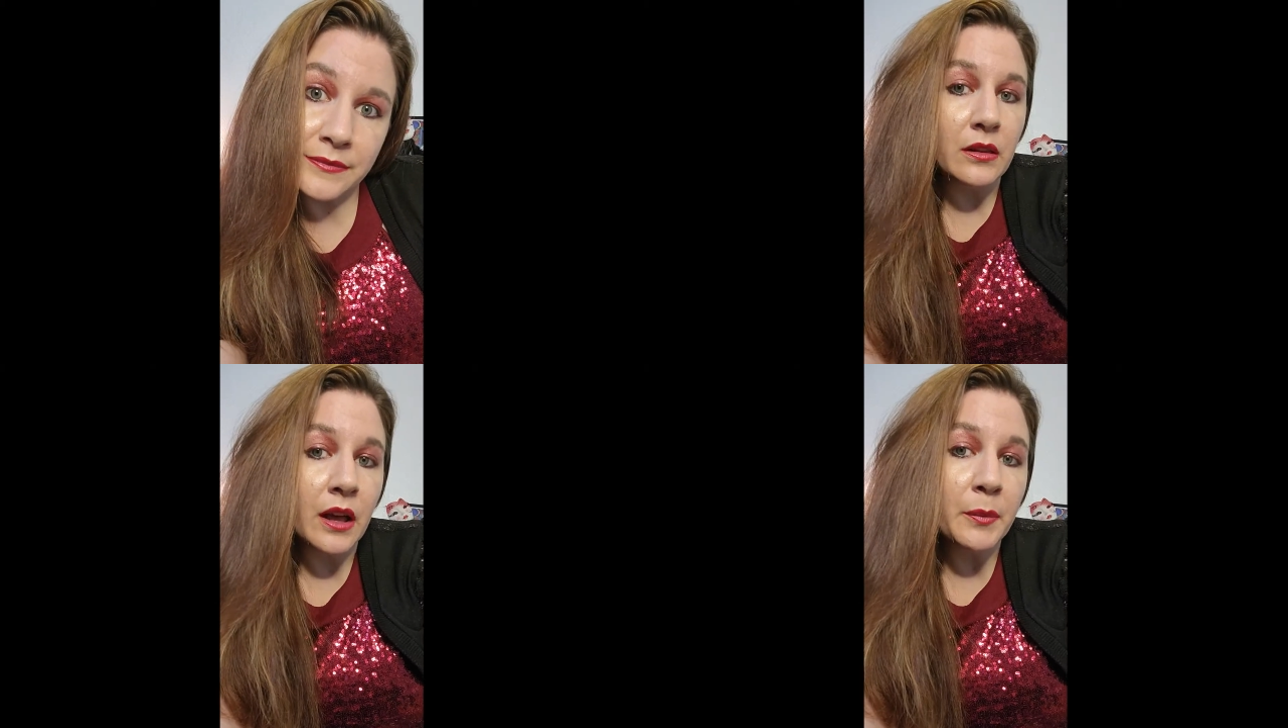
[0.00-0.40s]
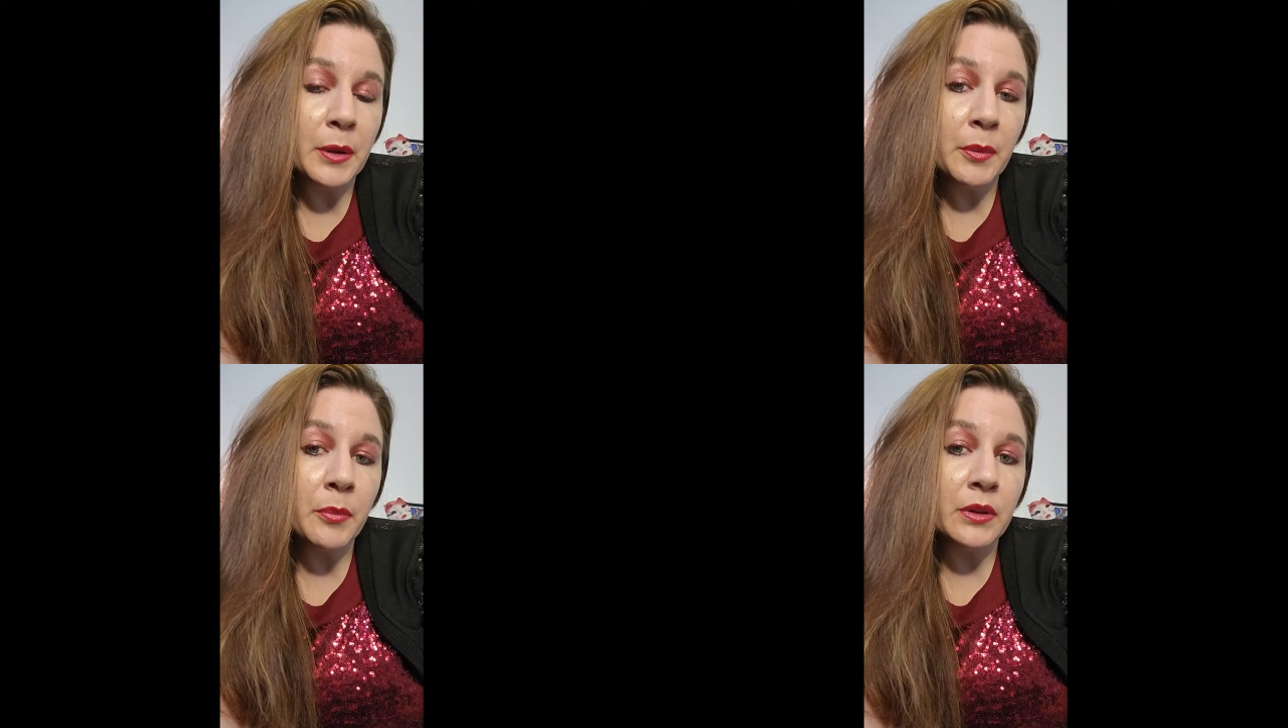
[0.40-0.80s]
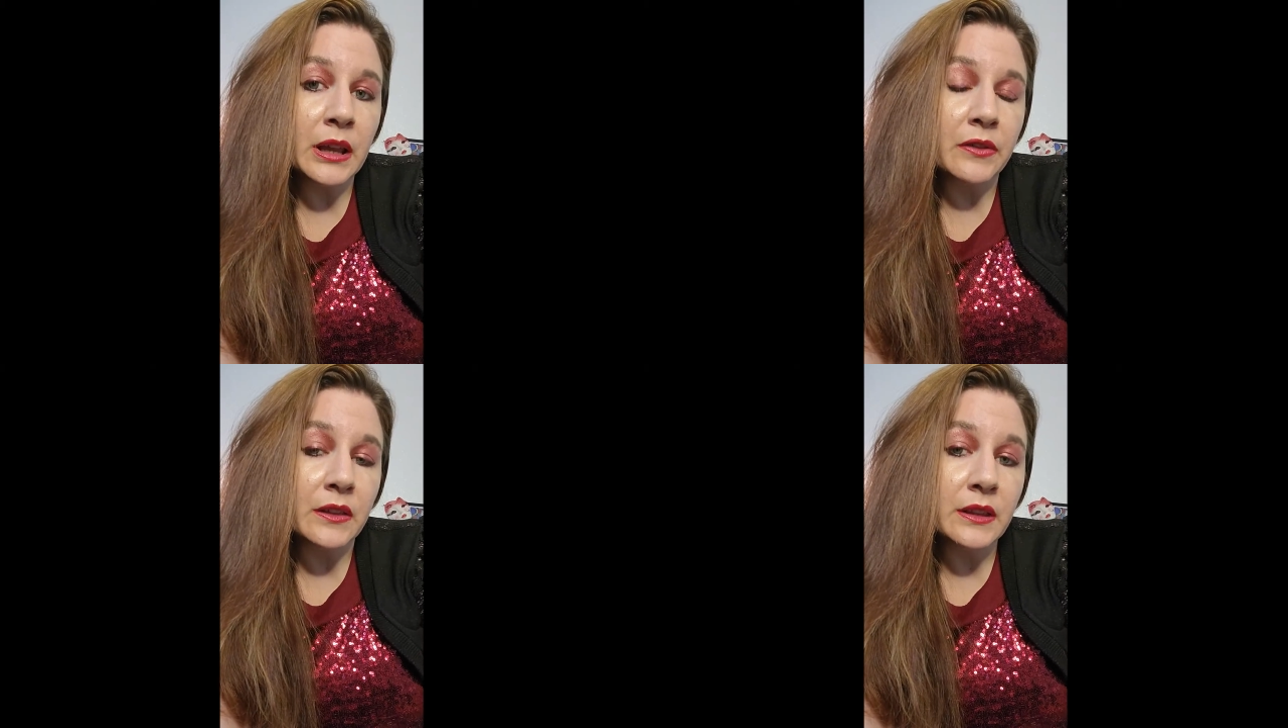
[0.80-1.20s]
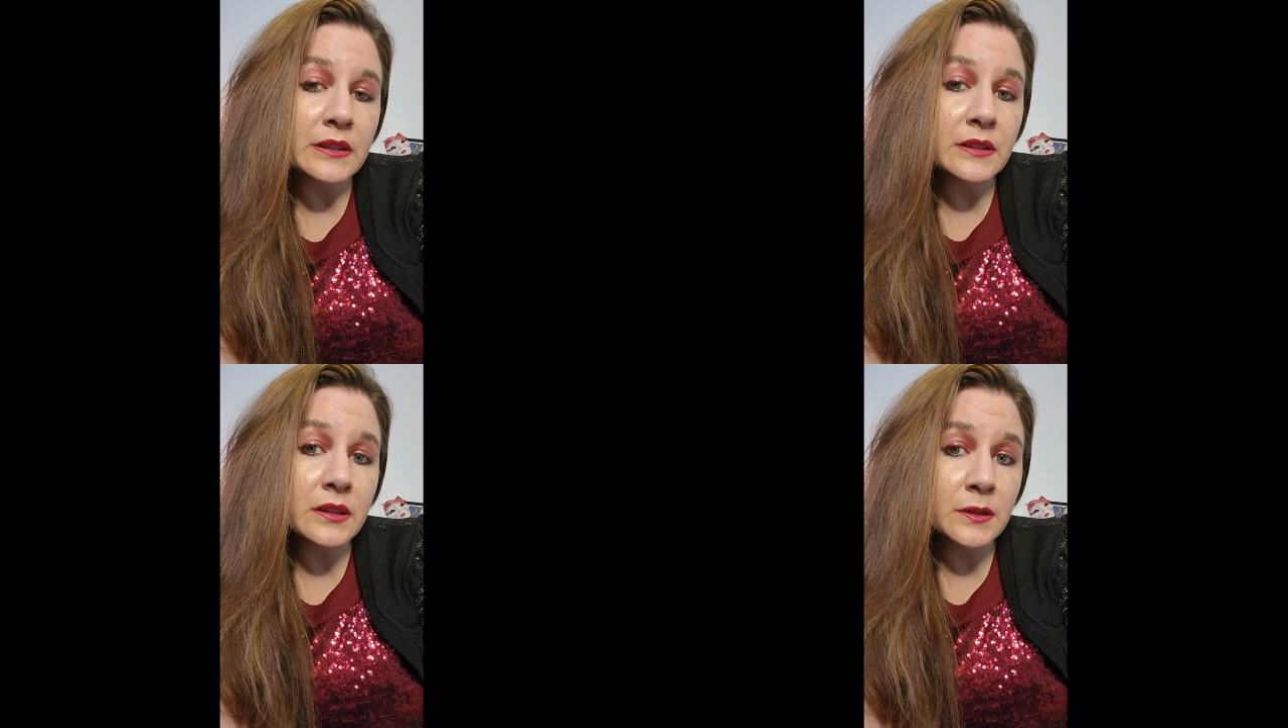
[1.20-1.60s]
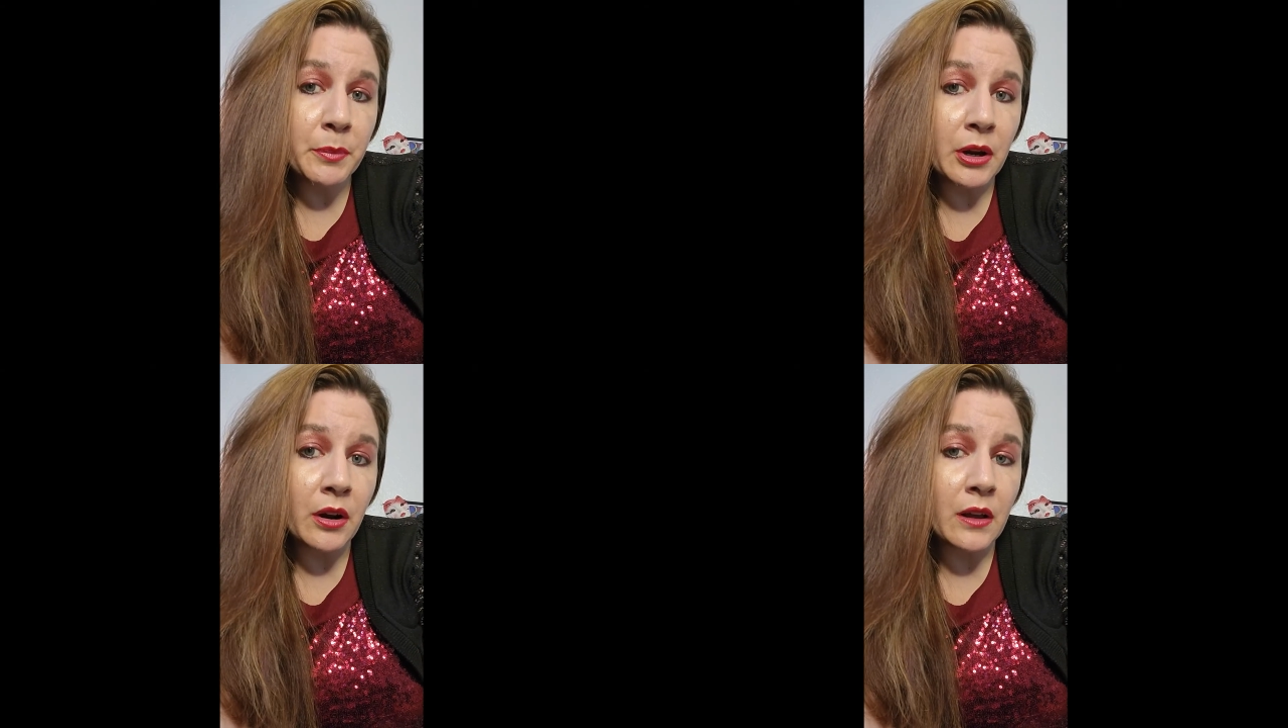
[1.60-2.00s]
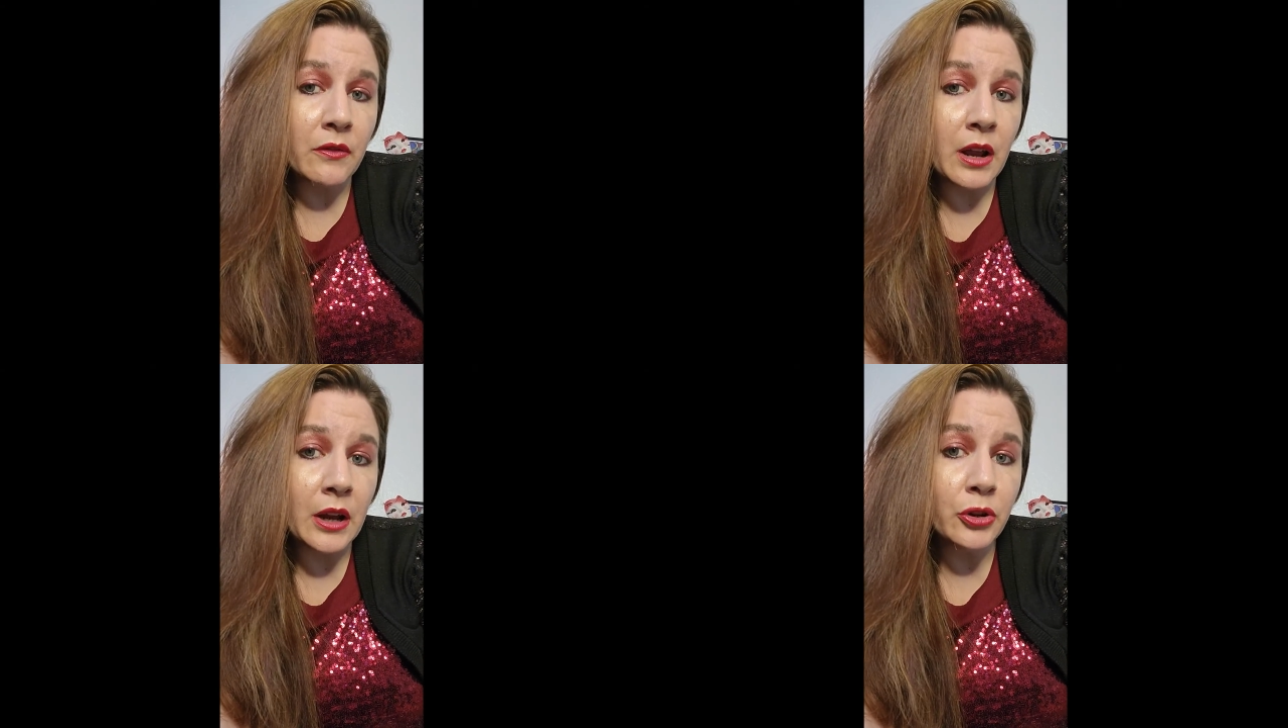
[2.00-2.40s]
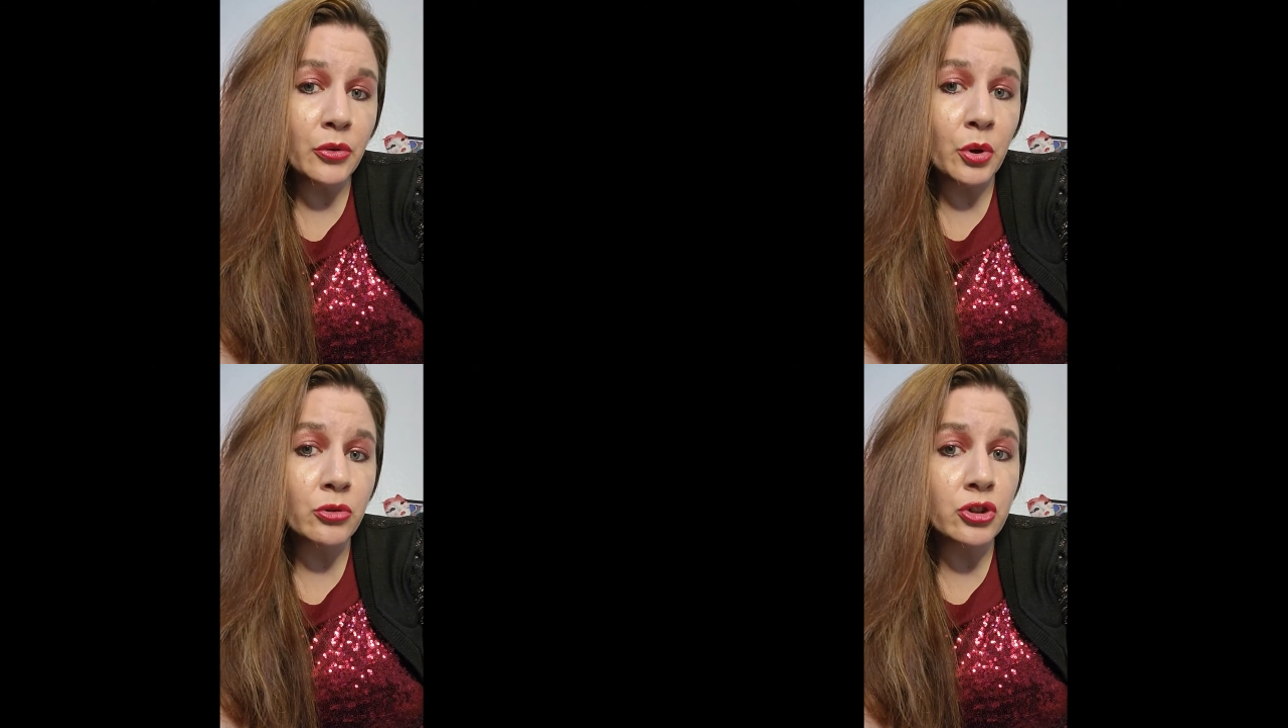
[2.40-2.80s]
A lot of people believe that this is the spirit of 9-year-old